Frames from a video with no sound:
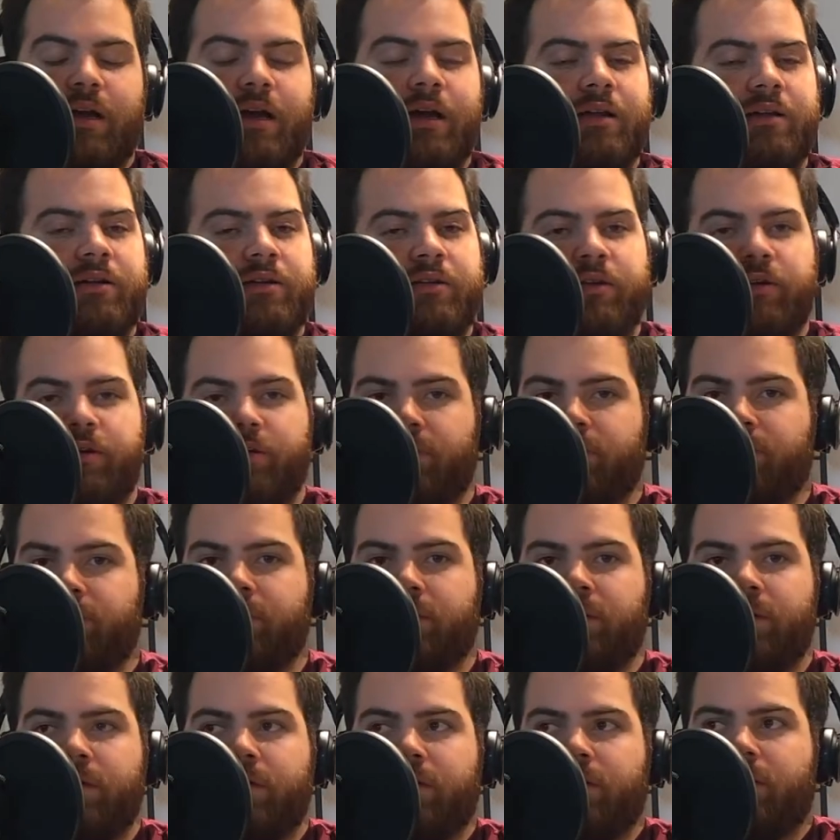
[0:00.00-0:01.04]
I don't know.
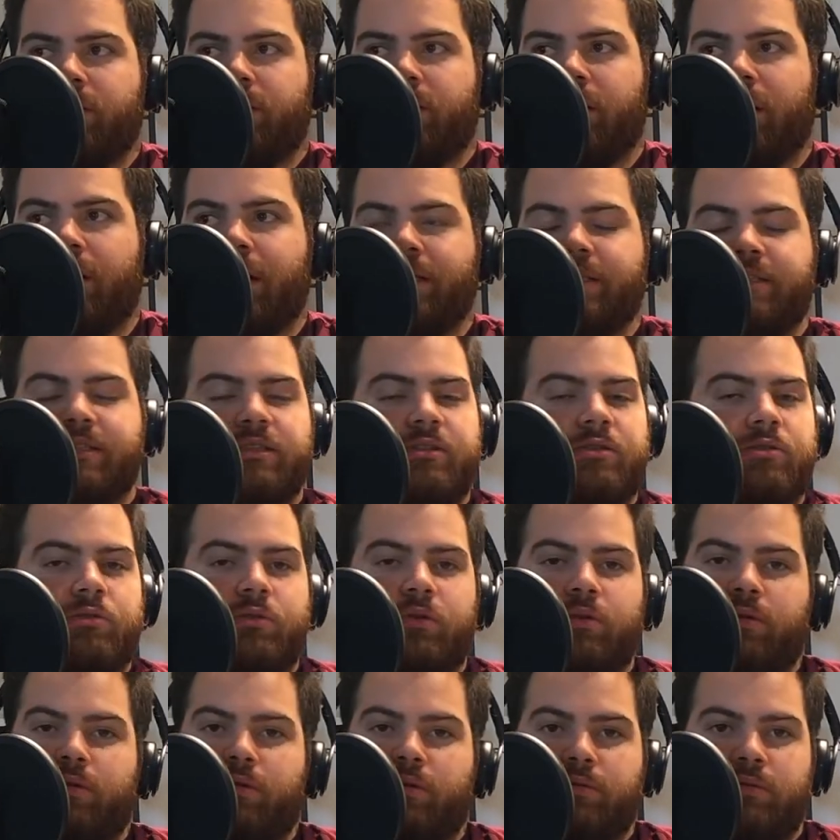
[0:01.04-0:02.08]
I still
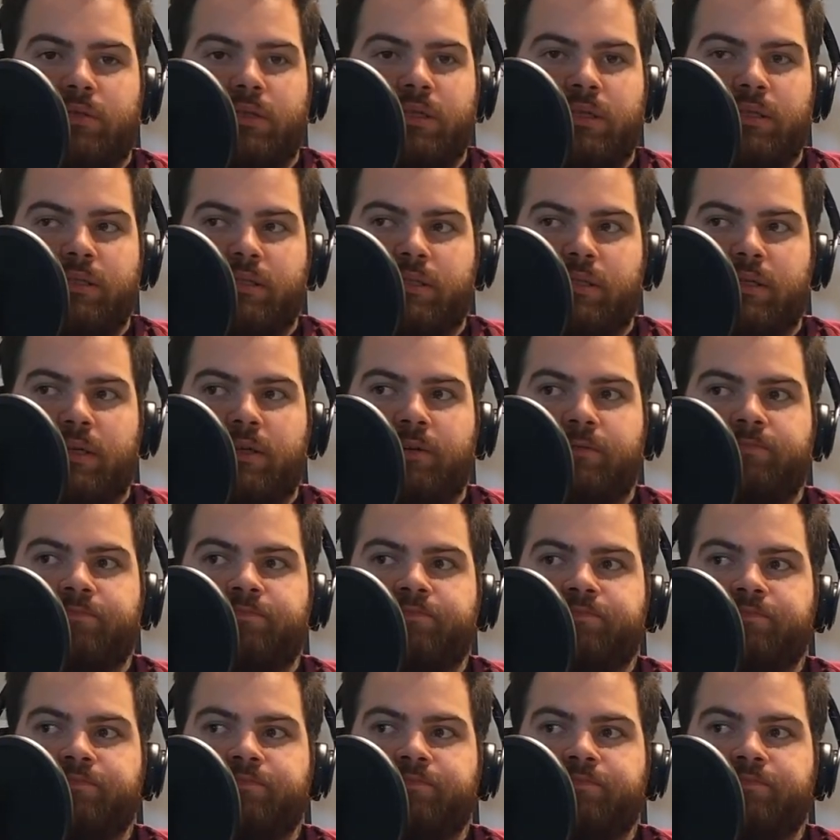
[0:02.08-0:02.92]
don't know to this day.